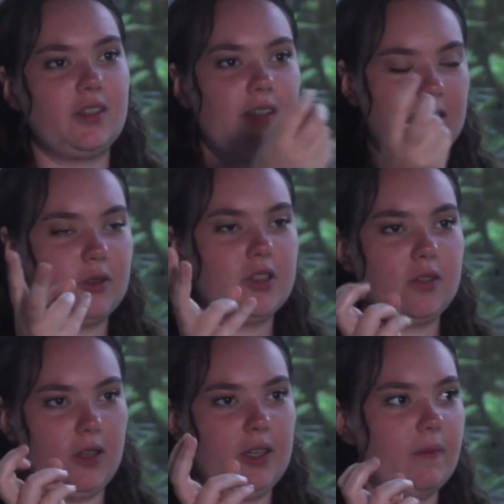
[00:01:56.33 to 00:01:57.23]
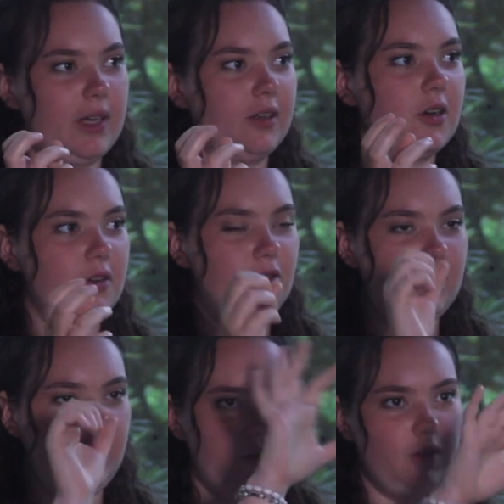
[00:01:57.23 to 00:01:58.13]
that was like meant COVID,
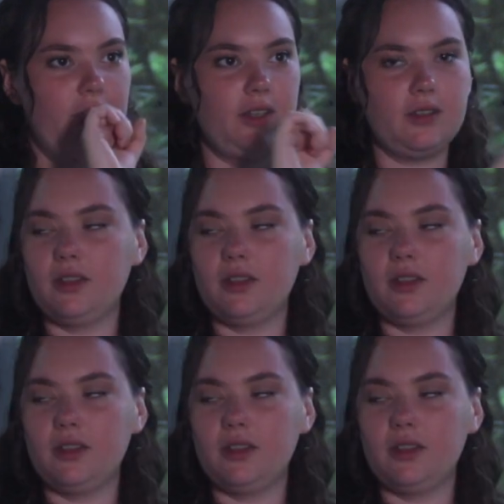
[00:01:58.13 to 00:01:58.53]
like on like